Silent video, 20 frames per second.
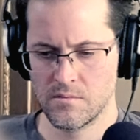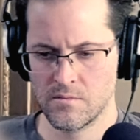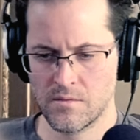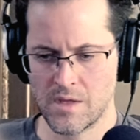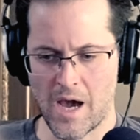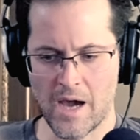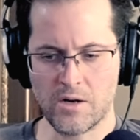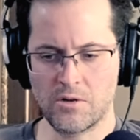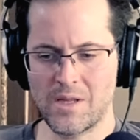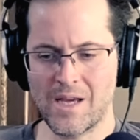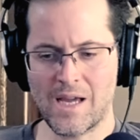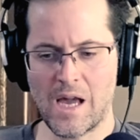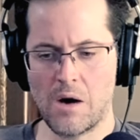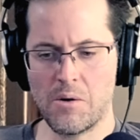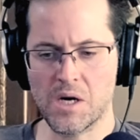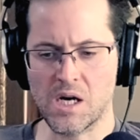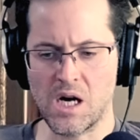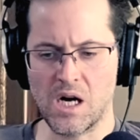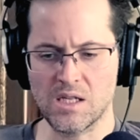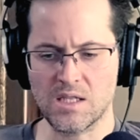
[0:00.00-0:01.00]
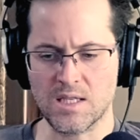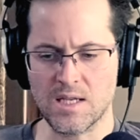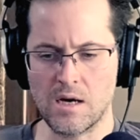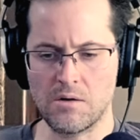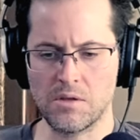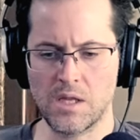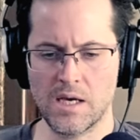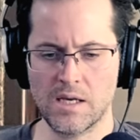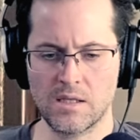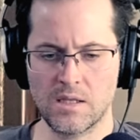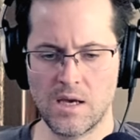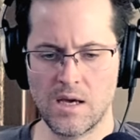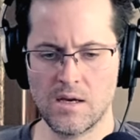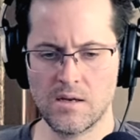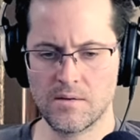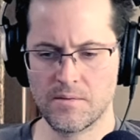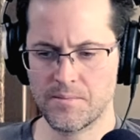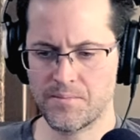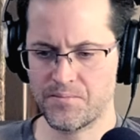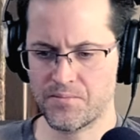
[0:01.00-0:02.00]
I don't like how it cuts out like that,
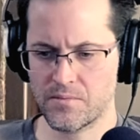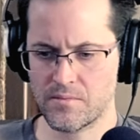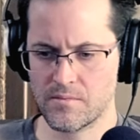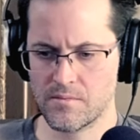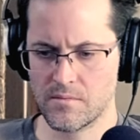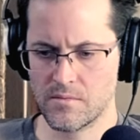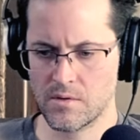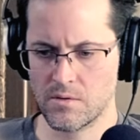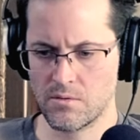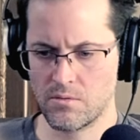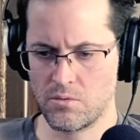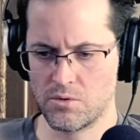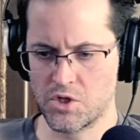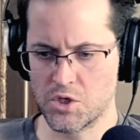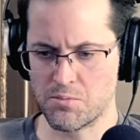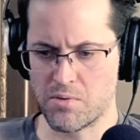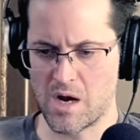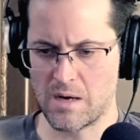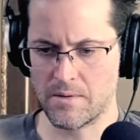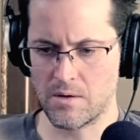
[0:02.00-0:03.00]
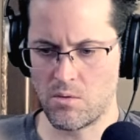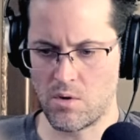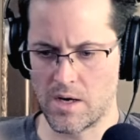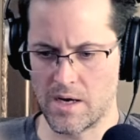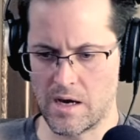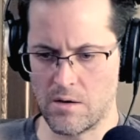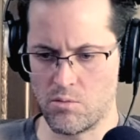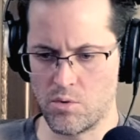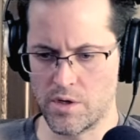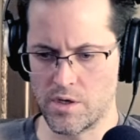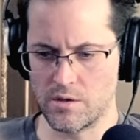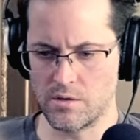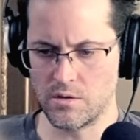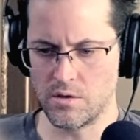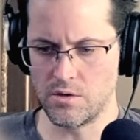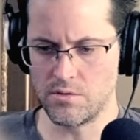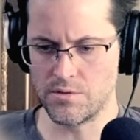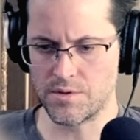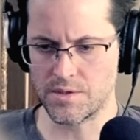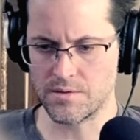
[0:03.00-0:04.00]
which is probably why I wouldn't
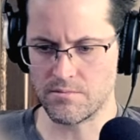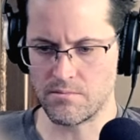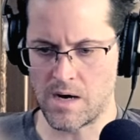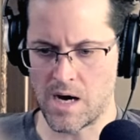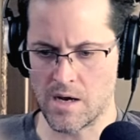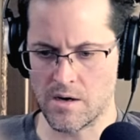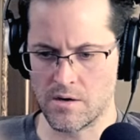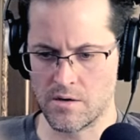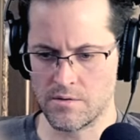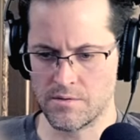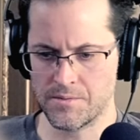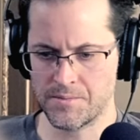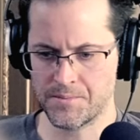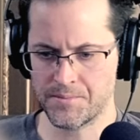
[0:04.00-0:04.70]
use mono.